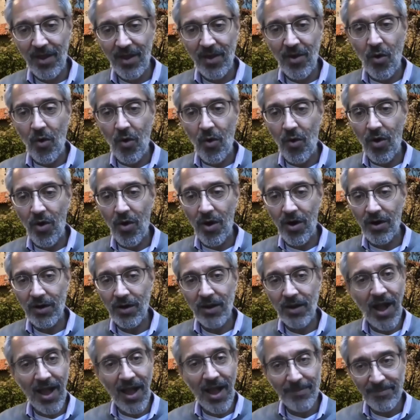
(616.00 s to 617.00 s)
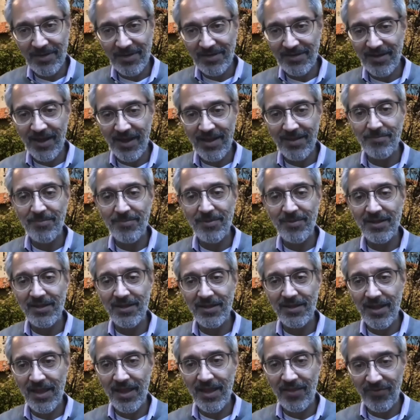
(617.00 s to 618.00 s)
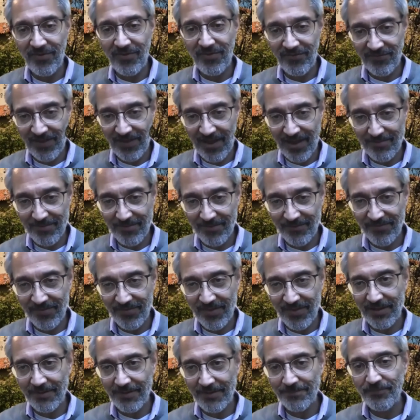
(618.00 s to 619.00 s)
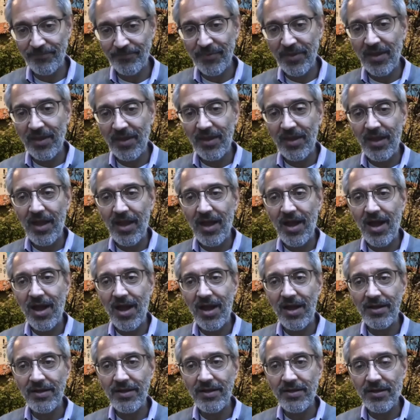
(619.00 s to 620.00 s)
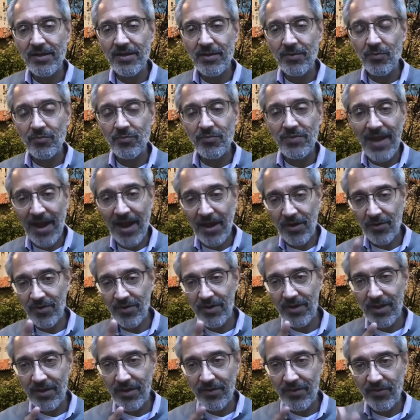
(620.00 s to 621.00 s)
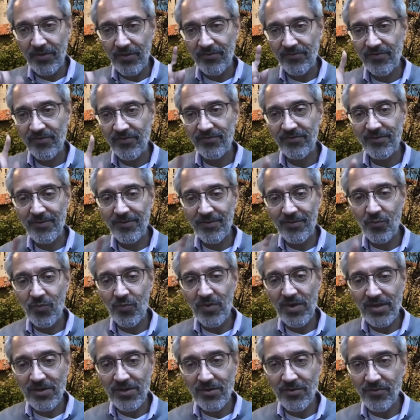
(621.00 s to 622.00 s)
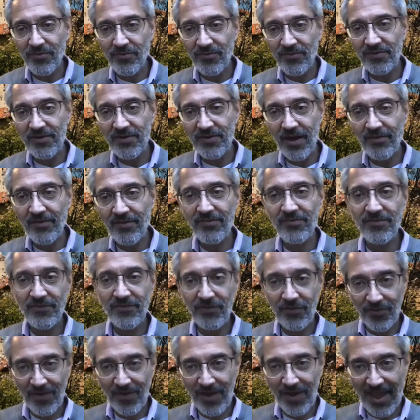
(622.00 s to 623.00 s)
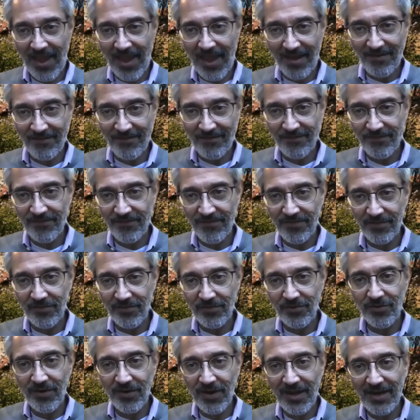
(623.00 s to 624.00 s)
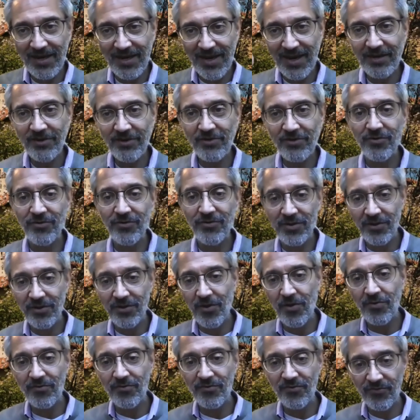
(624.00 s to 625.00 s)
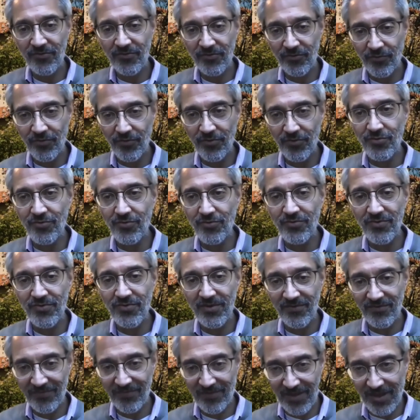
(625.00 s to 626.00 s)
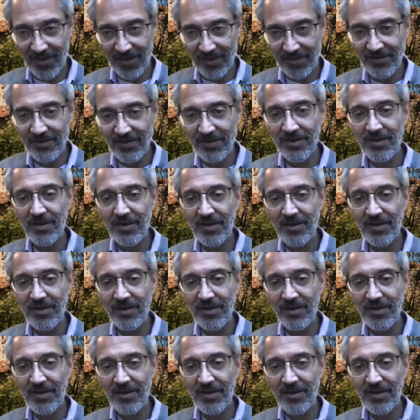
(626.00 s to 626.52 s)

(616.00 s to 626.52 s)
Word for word: Or copy typing and this type of thing. Now, the system that we use does still have the little connector that goes through the skin,